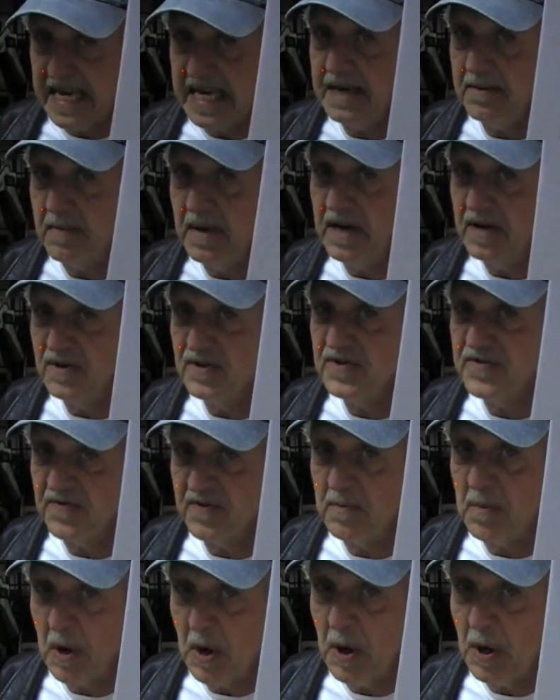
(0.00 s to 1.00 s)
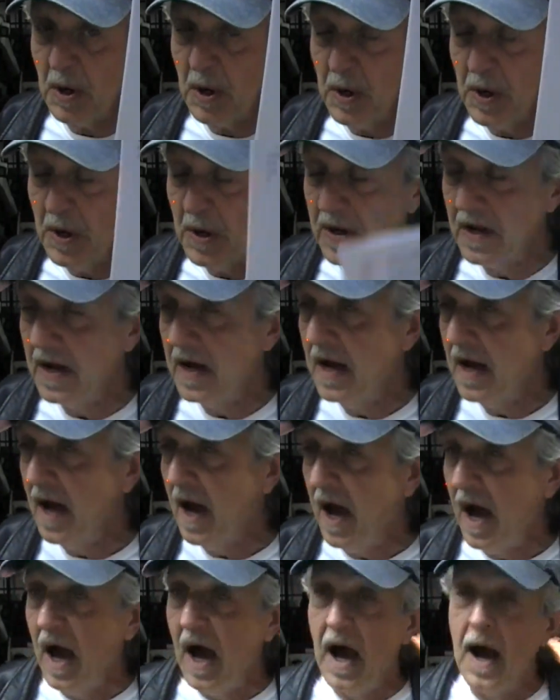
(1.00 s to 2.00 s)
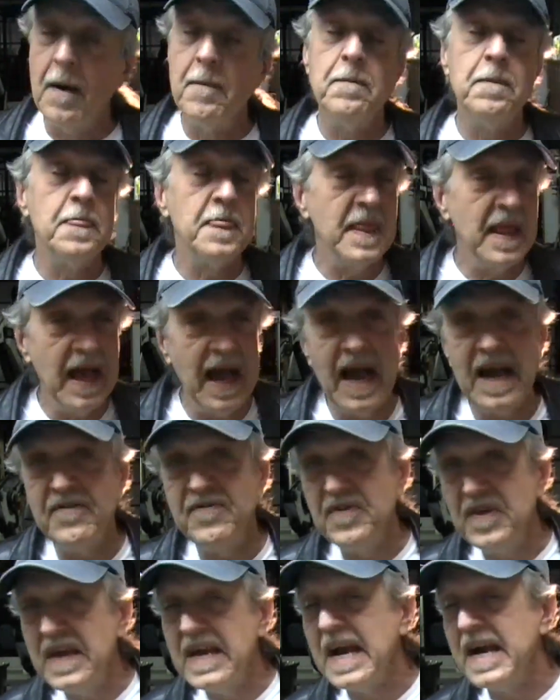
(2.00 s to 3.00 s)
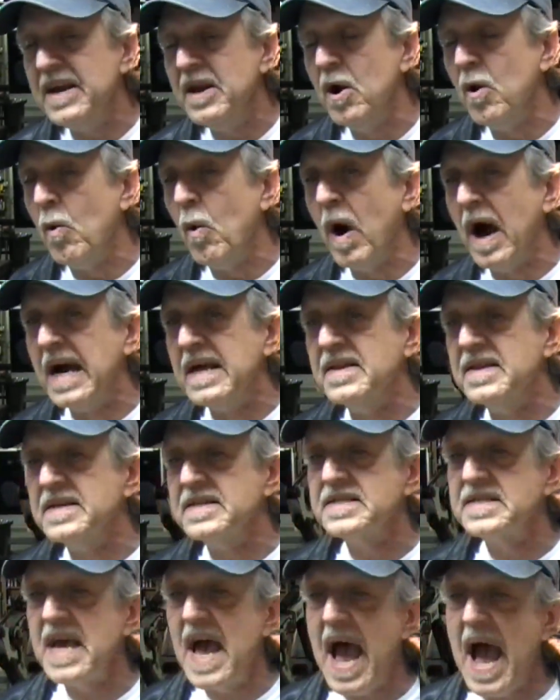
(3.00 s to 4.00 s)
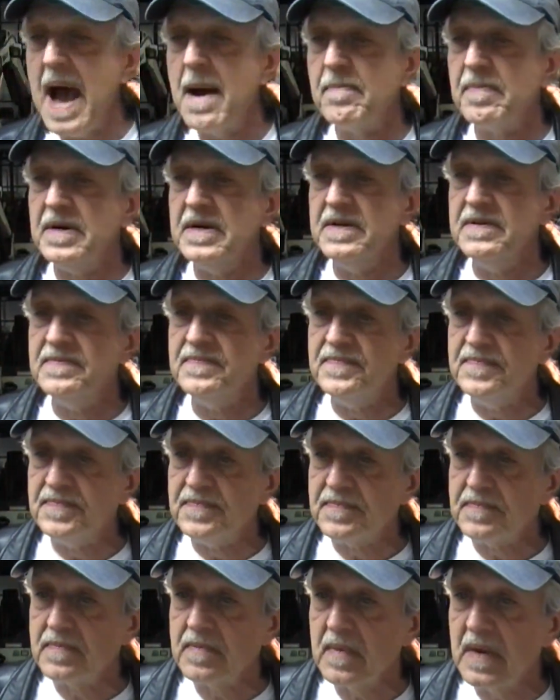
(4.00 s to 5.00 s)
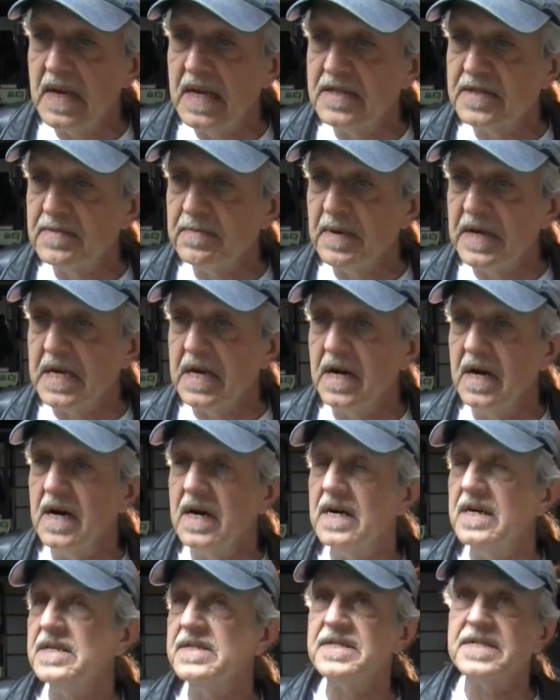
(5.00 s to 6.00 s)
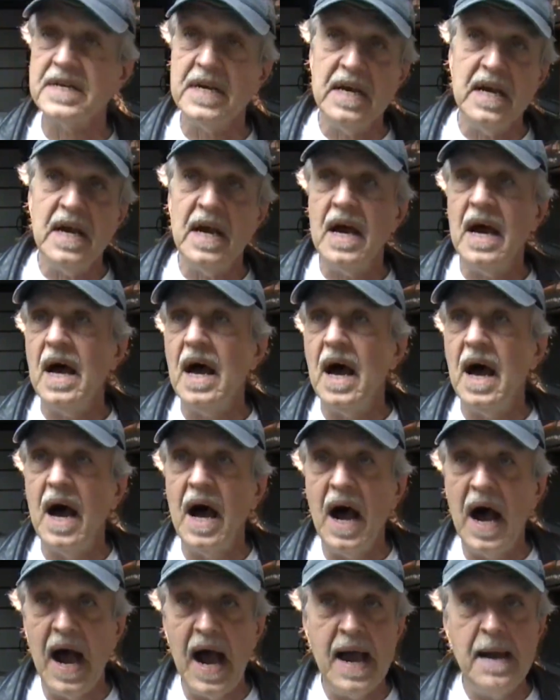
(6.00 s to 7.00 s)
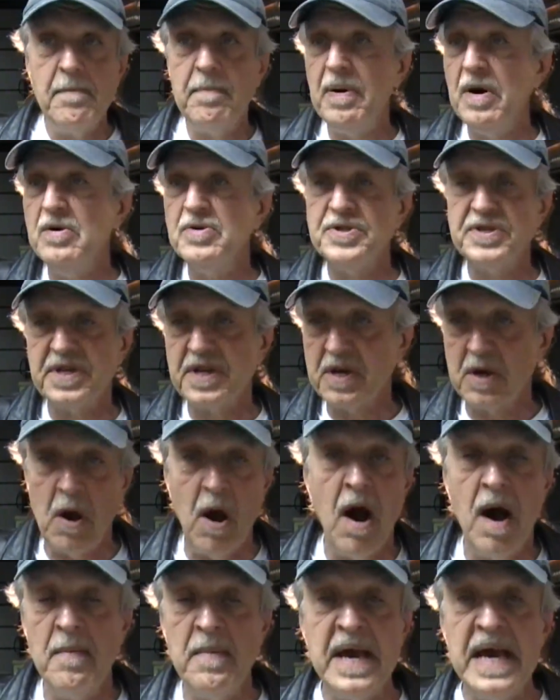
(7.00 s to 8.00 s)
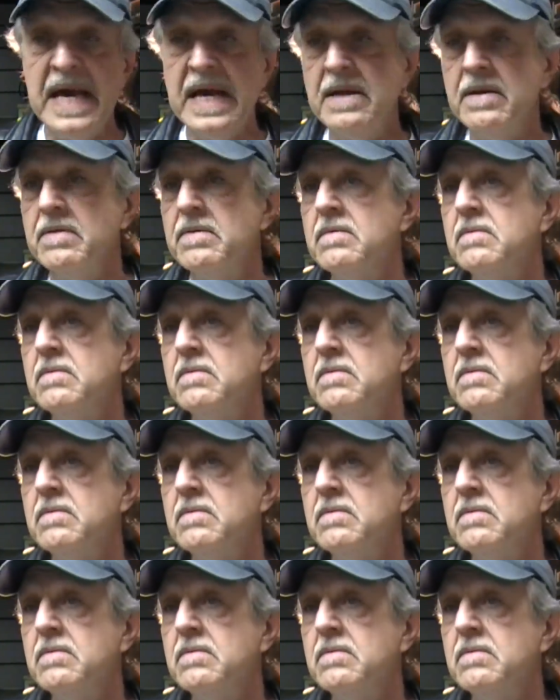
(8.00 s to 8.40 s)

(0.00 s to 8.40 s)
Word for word: emails from her? I think I know why this happened. It's because I posted a comment